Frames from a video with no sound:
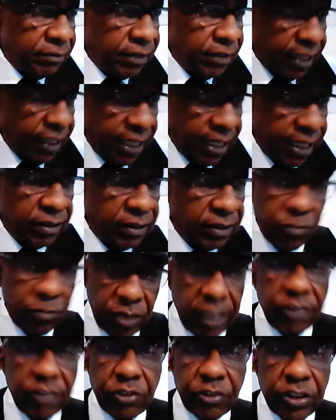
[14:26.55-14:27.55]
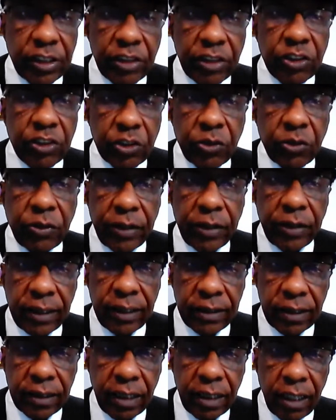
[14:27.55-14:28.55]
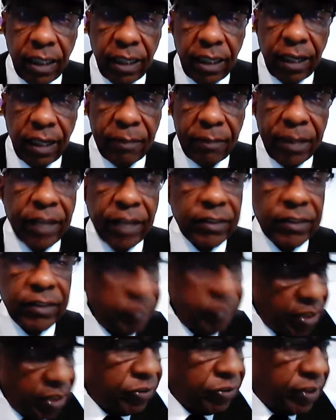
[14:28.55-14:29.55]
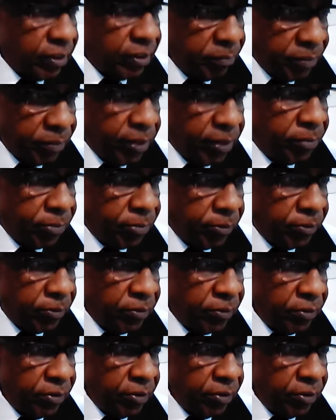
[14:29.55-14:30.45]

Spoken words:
They got some interesting stories about some interesting people